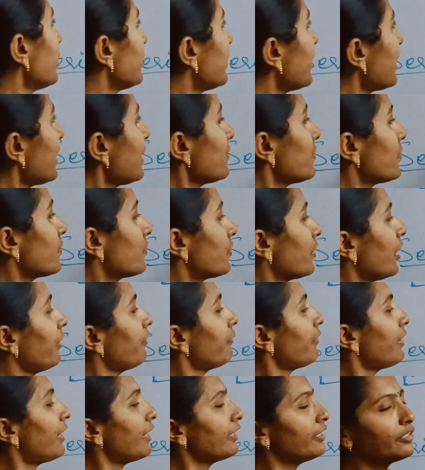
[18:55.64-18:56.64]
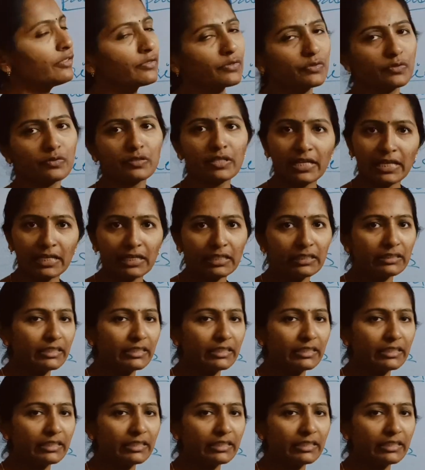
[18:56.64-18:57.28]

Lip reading: these three values there,